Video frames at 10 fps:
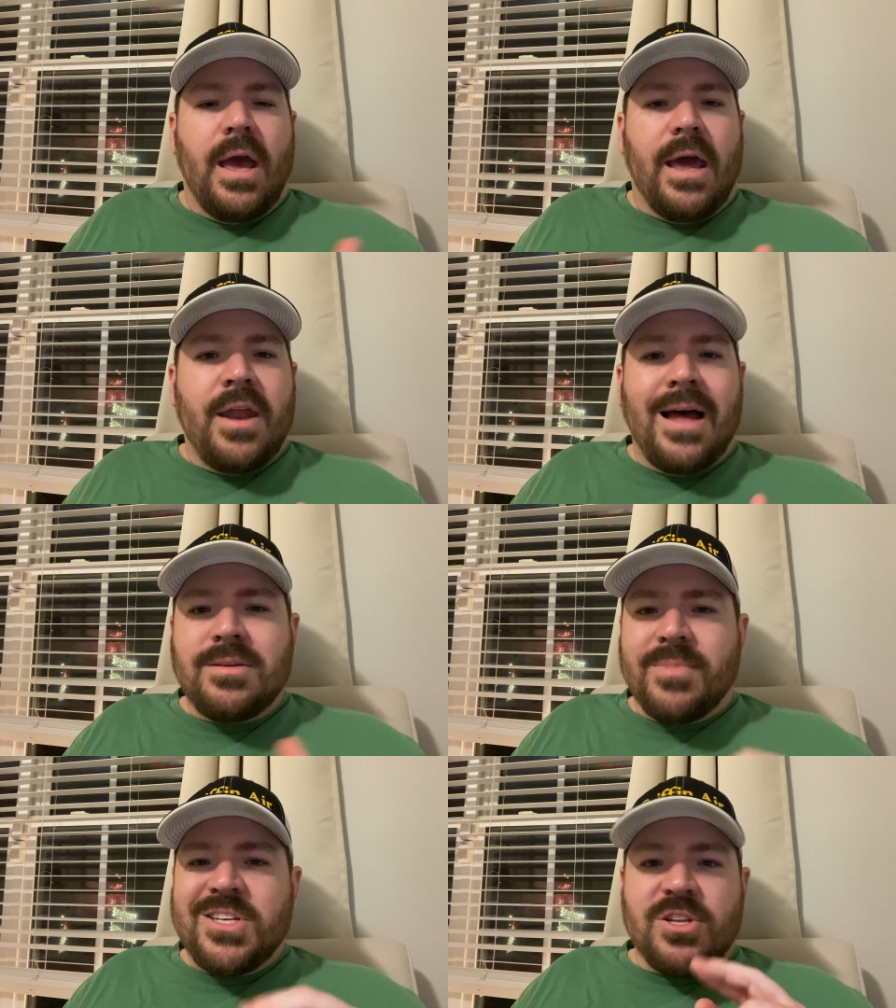not to
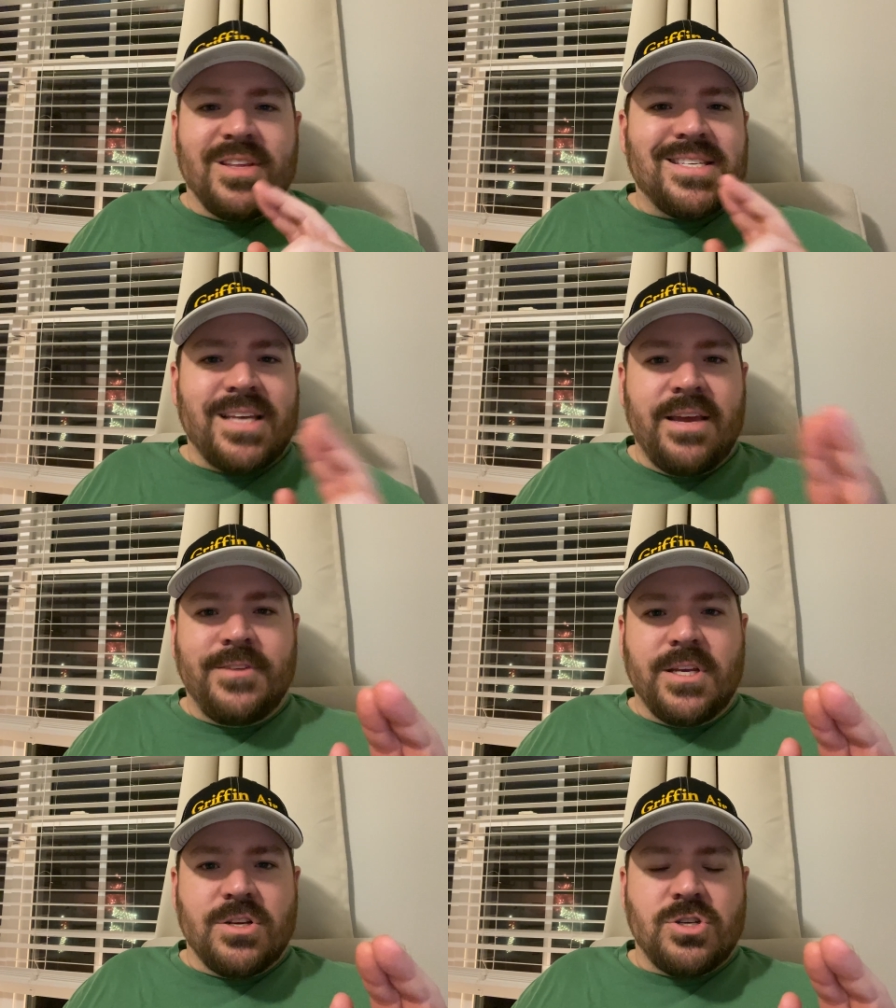mention the
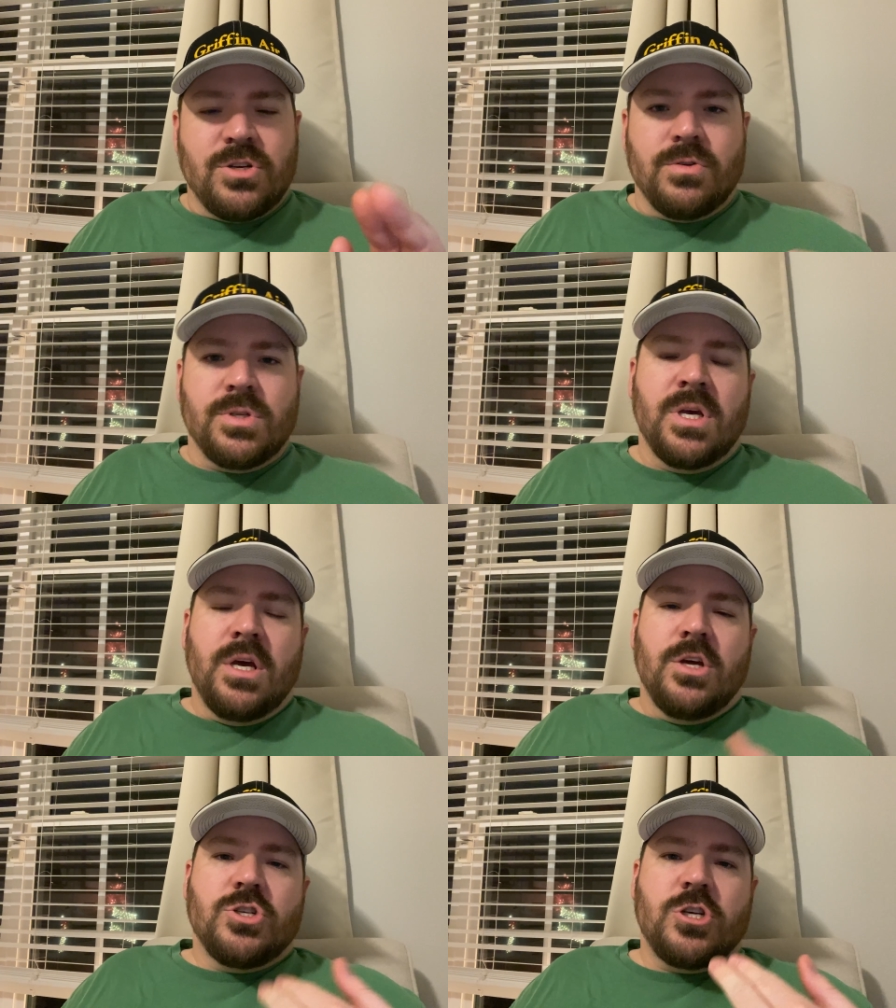safety issues,
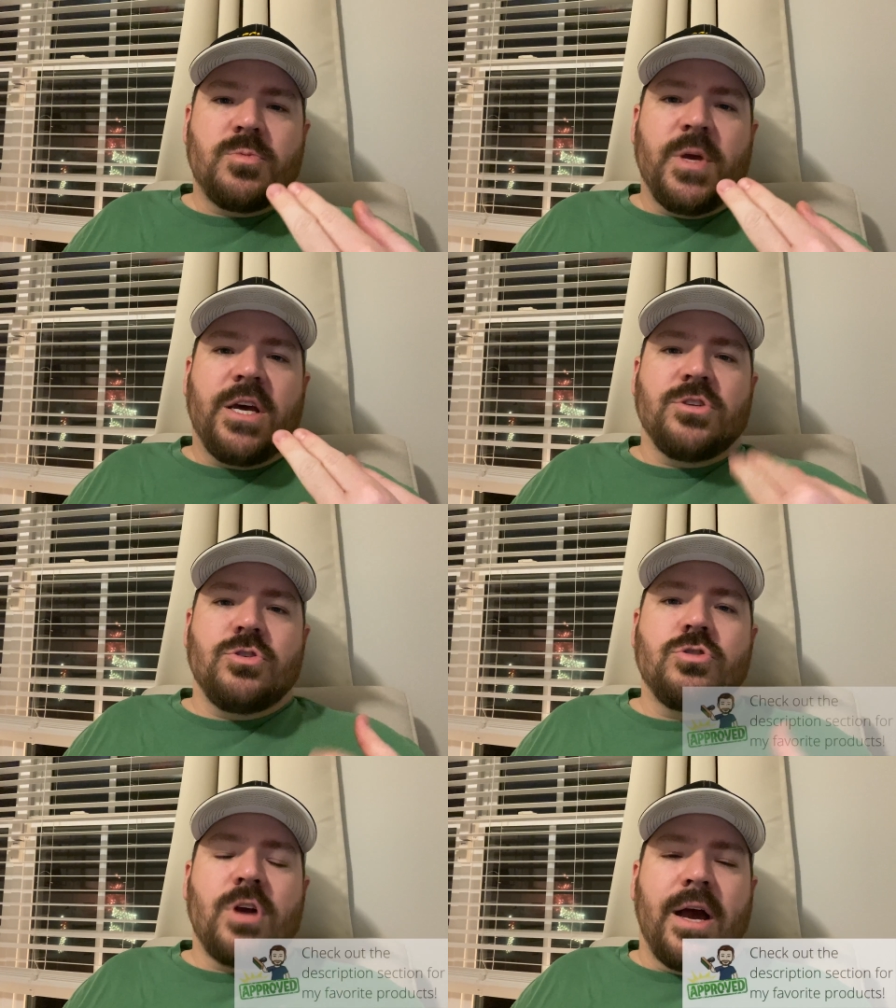just because
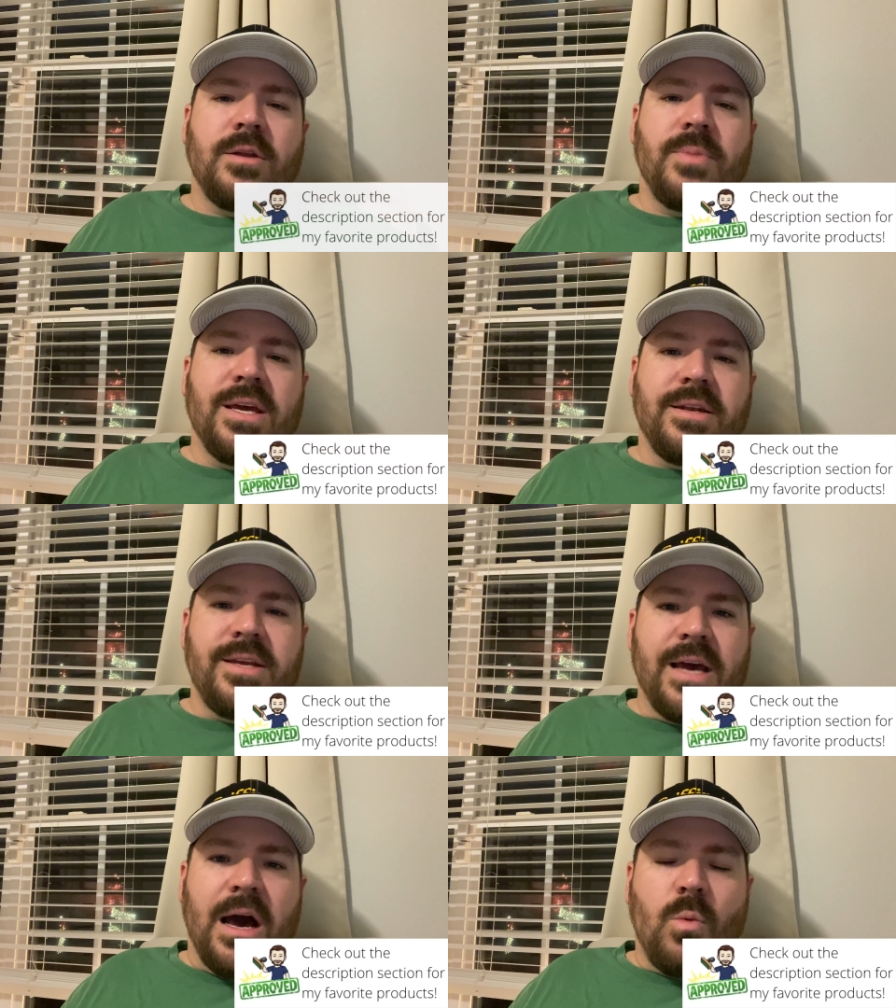you tried to be a
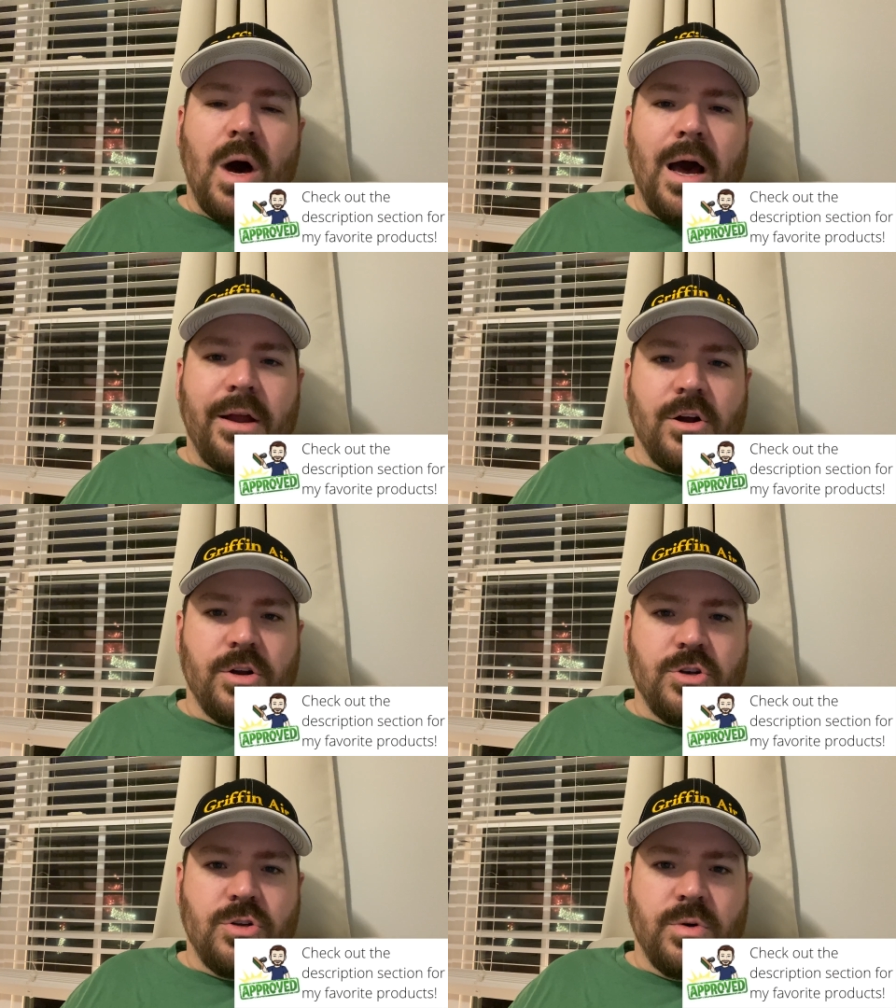DIYer
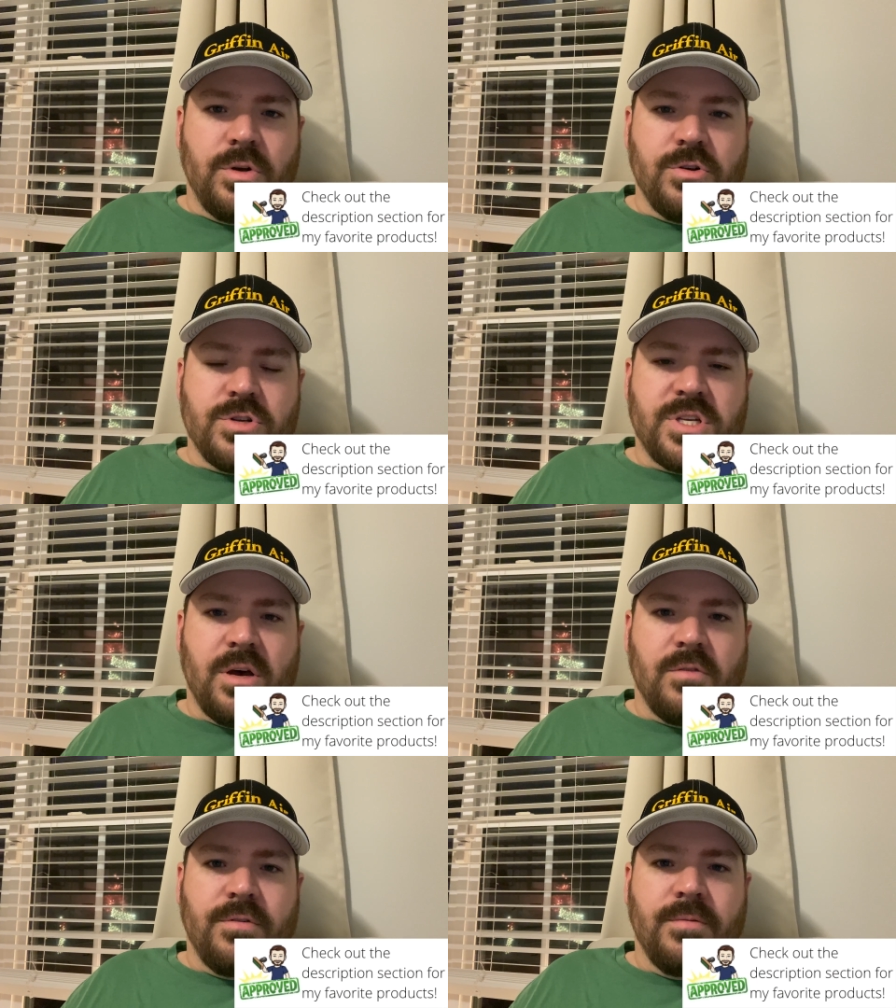and do it yourself.